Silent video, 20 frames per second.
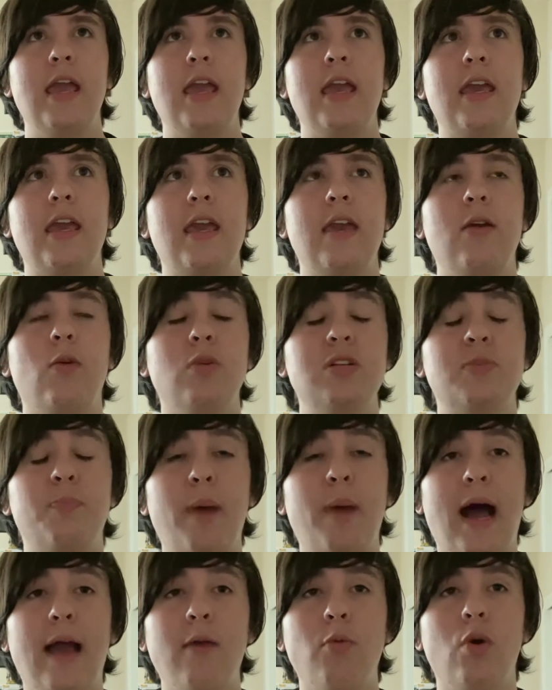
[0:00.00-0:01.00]
it was
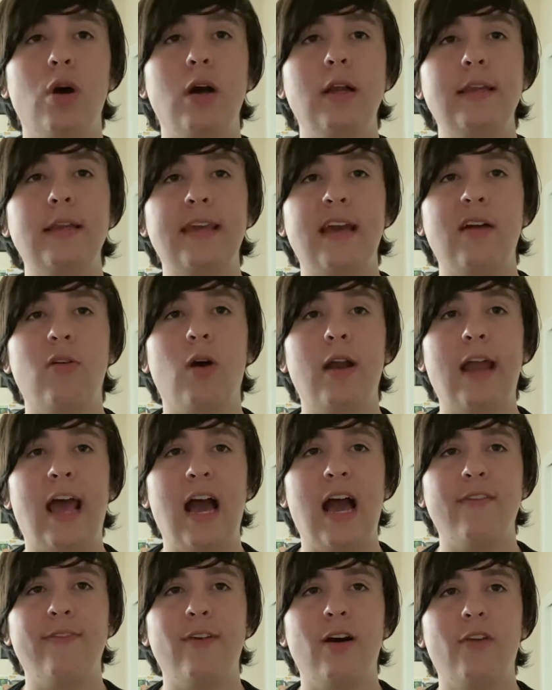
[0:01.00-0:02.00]
buy one, get one
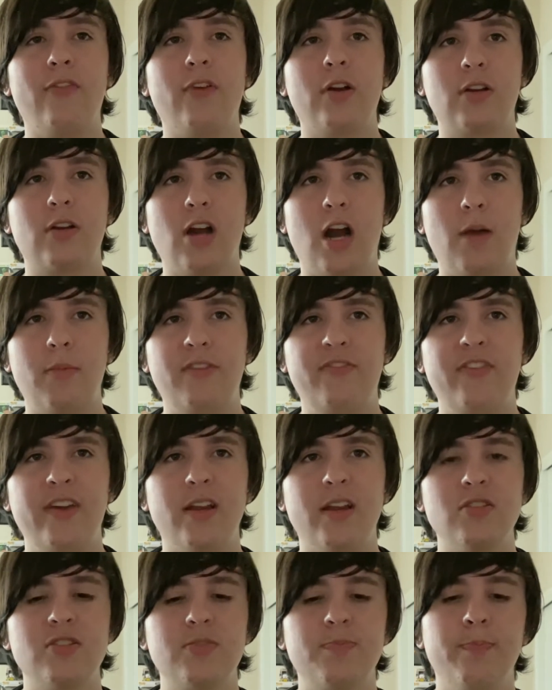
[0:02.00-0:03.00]
half off on common
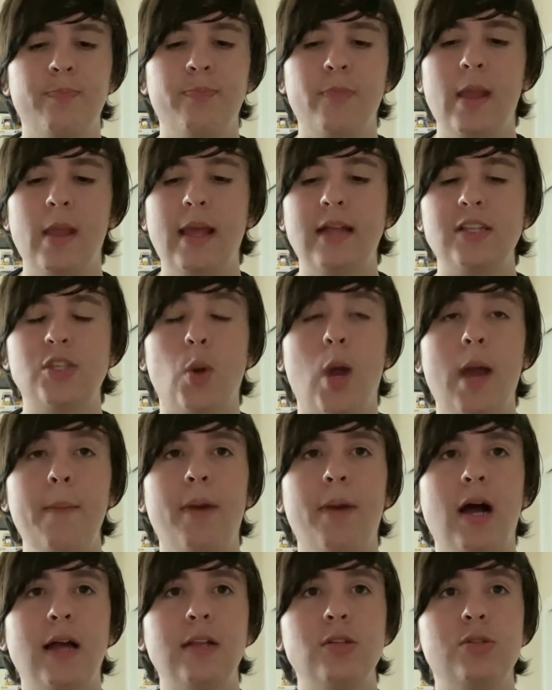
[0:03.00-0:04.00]
figures. And so I
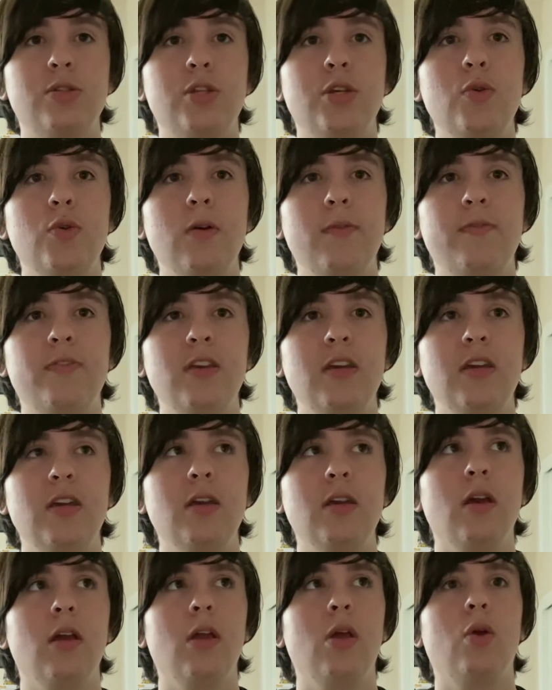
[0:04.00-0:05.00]
bought two of
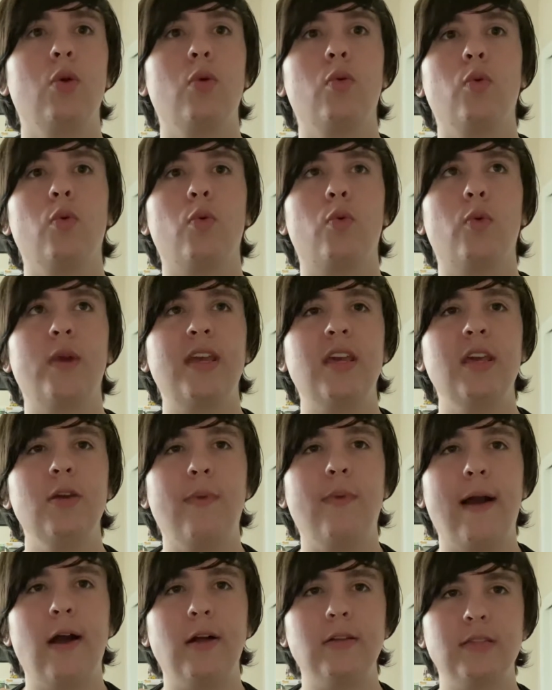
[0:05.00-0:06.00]
the Ricky
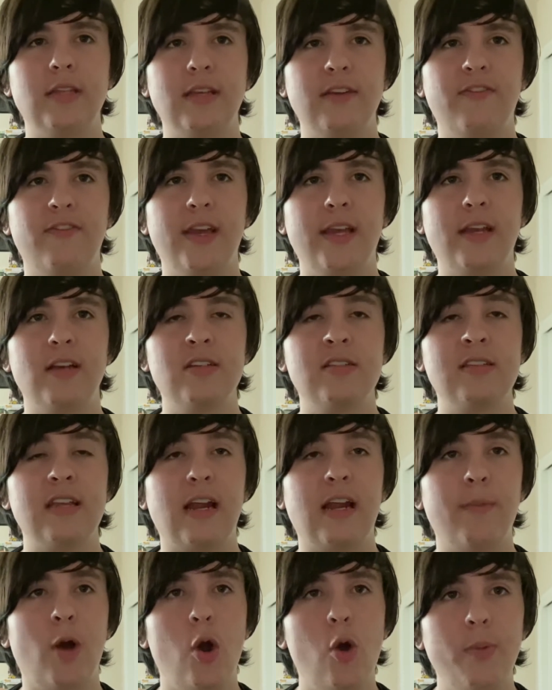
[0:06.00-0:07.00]
Wild Thing figures, and
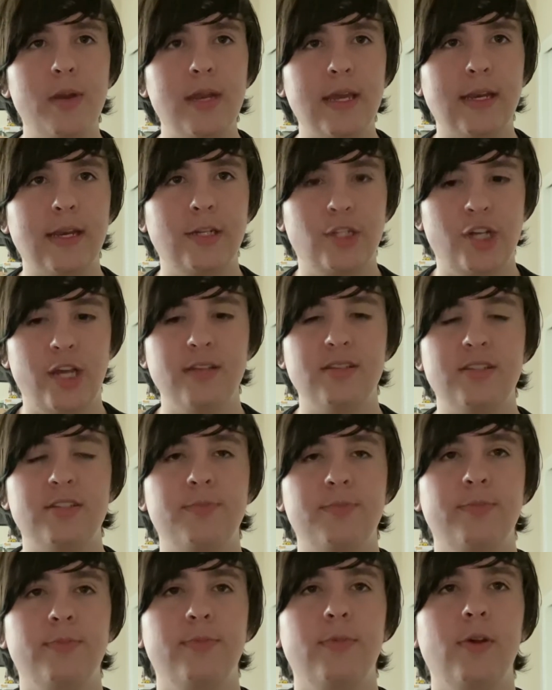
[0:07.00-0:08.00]
I'm hoping to get a chase.
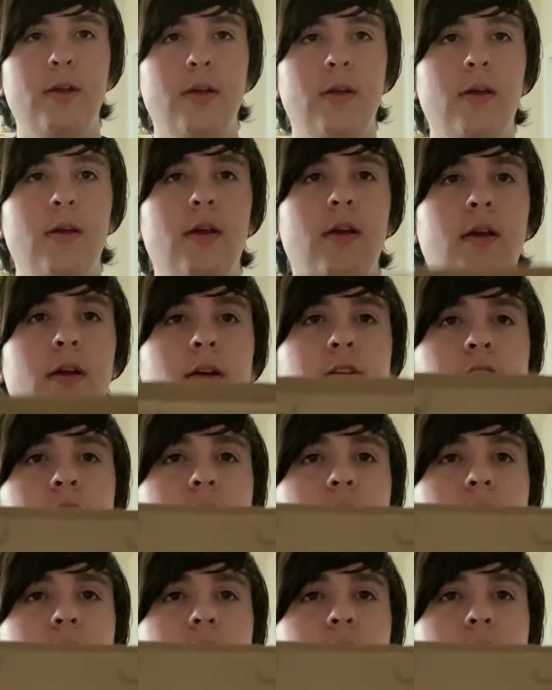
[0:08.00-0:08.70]
So